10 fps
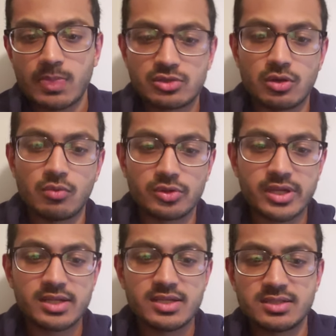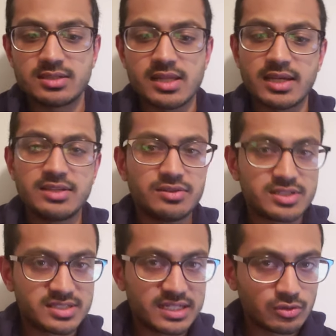So what that is, is like, it,
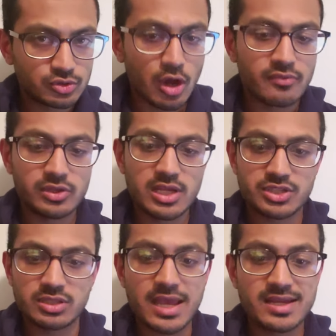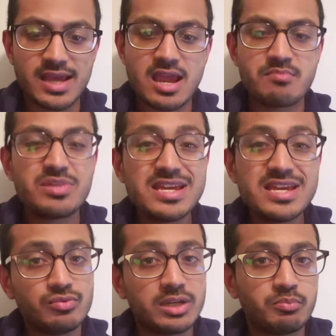this signals ovulation, aka peak
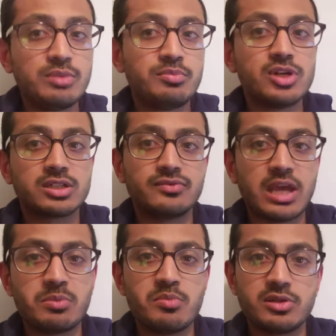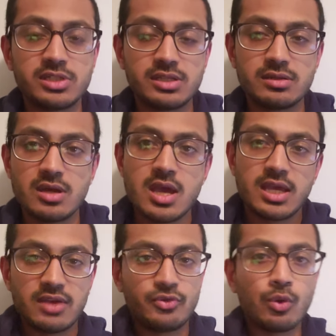re reproductive capability.
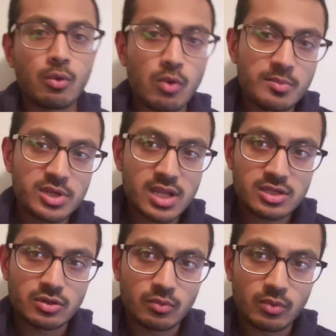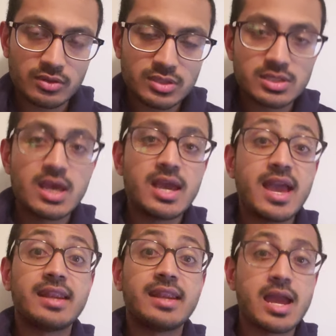If you are a woman and you are wearing this,
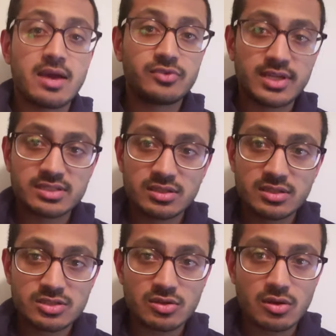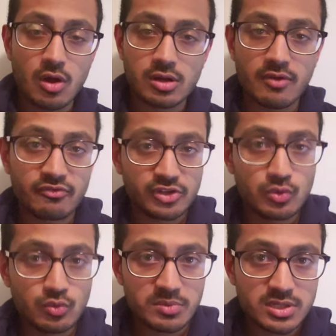and I have tested this on a few
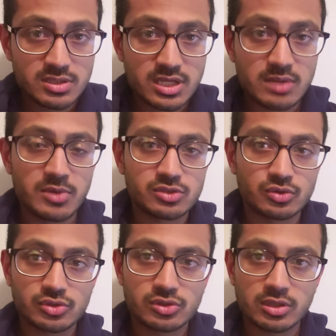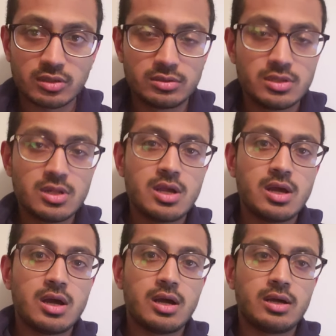women in my social circle,
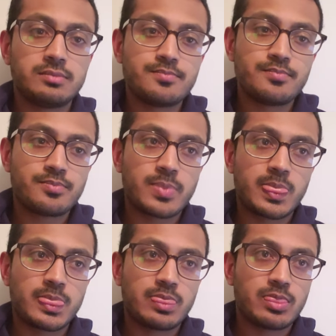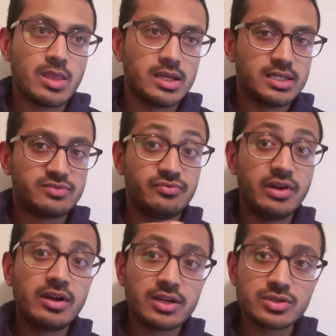uh, it's
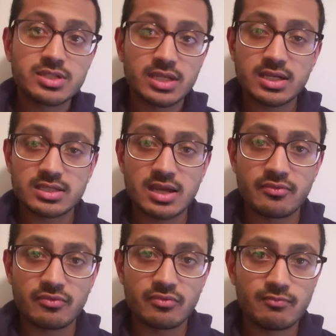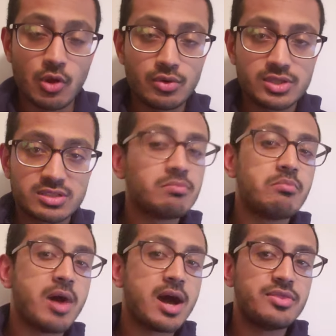very interesting because I've noticed
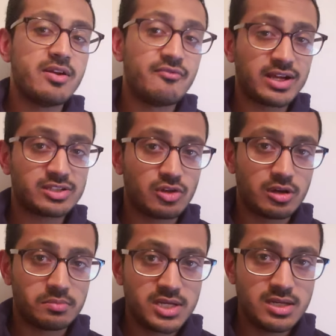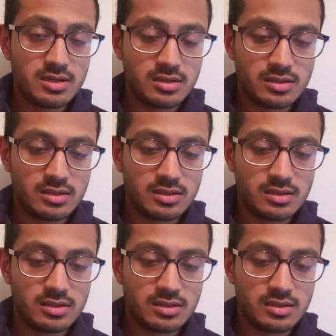my, the effects on me.